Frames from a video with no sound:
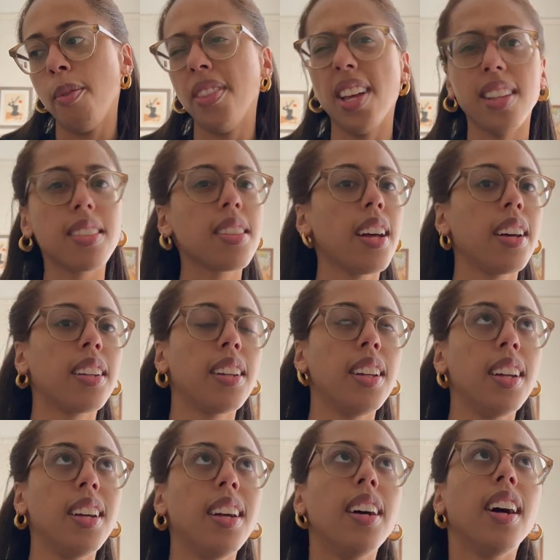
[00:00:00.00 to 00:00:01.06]
And that's not,
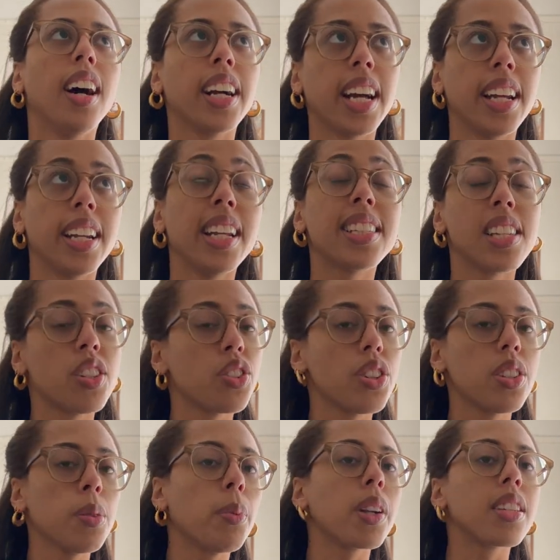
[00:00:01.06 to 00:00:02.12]
again, it's
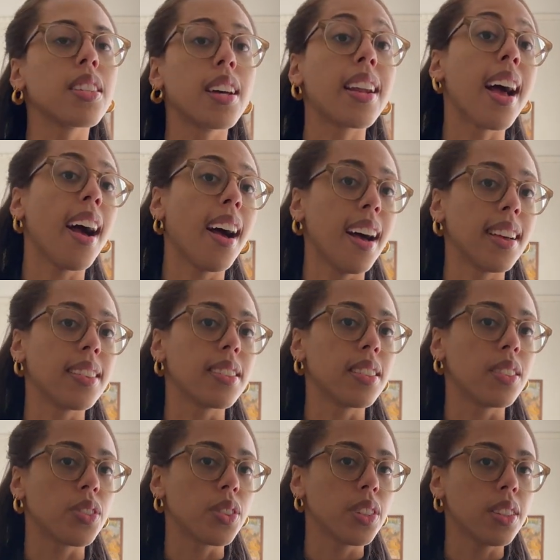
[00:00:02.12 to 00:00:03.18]
interesting, but it's not as
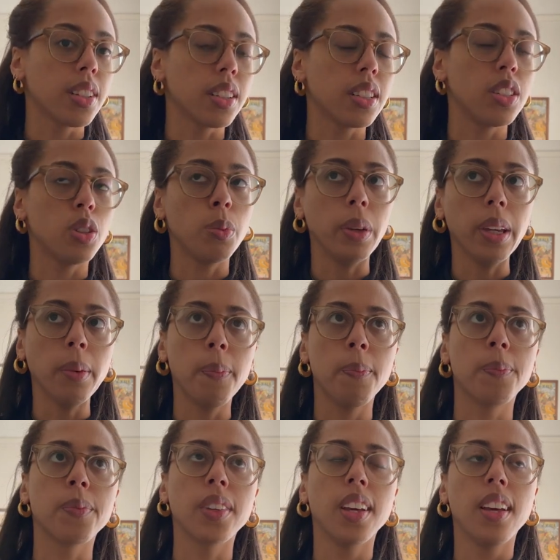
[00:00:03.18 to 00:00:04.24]
interesting to me.
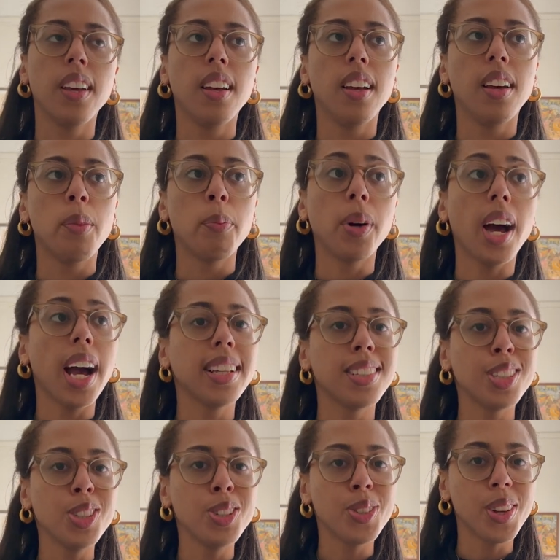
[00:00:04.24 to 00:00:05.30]
But I
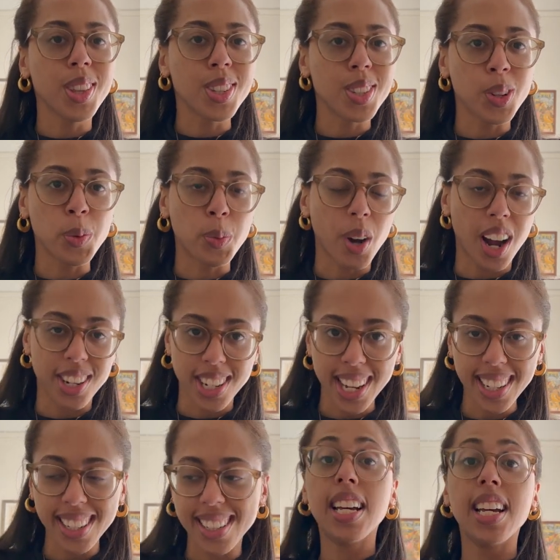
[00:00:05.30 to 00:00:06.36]
did enjoy this little
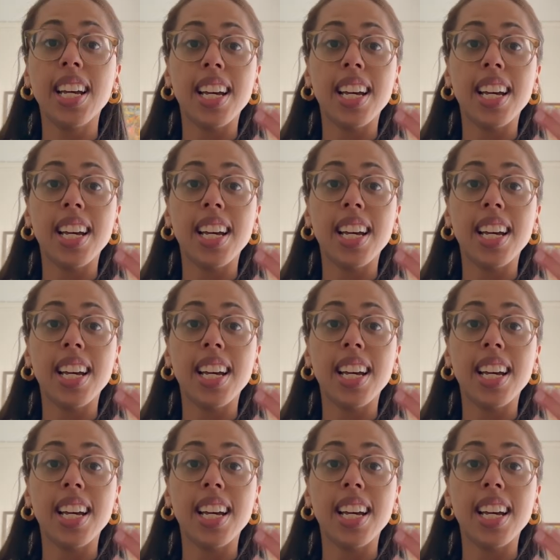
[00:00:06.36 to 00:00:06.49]
project.